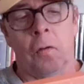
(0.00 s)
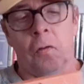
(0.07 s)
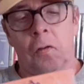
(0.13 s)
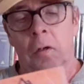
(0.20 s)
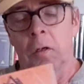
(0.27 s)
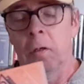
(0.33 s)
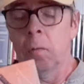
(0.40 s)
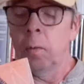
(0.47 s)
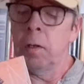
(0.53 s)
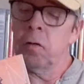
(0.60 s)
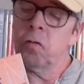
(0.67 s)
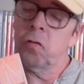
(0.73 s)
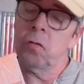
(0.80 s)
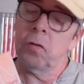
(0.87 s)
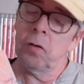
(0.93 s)
So when I
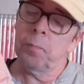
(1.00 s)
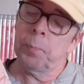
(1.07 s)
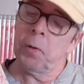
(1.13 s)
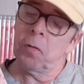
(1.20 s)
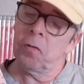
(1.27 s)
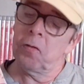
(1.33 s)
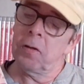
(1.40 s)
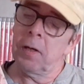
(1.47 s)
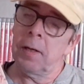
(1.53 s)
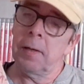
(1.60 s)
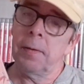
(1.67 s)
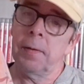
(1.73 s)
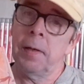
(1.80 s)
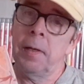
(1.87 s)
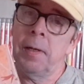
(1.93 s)
saw this box set
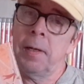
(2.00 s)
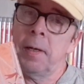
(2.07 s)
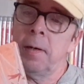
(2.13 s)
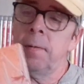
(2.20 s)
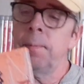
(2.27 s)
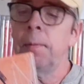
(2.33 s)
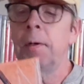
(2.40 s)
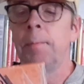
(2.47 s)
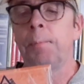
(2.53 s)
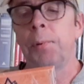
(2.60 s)
in there in